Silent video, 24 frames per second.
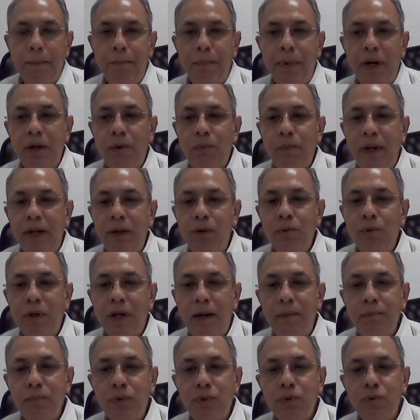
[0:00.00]
but when you
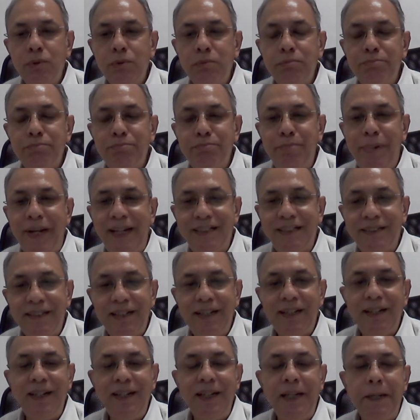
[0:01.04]
come to
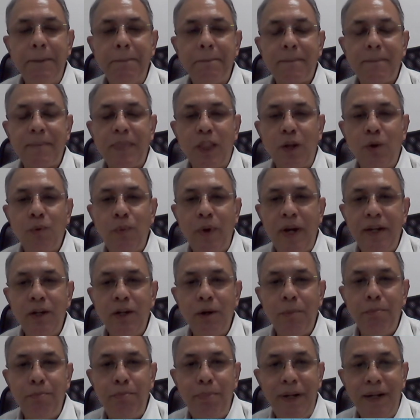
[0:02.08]
basically where
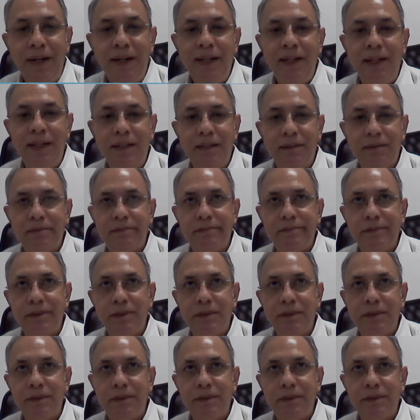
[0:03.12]
you're building,